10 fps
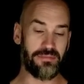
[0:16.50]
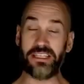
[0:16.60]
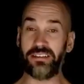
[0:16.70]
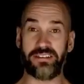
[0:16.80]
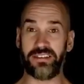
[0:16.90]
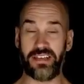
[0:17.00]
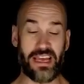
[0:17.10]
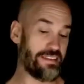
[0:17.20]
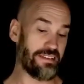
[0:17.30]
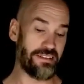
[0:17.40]
Needless to say,
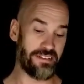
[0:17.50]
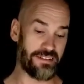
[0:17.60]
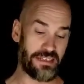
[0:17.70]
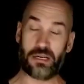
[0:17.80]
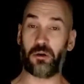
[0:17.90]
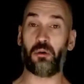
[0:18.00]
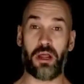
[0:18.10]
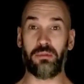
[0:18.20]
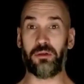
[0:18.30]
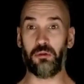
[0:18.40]
I think this is an
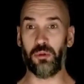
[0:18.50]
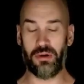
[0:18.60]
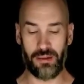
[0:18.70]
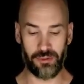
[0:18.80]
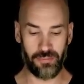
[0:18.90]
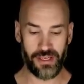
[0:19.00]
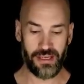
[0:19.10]
incredibly cool problem.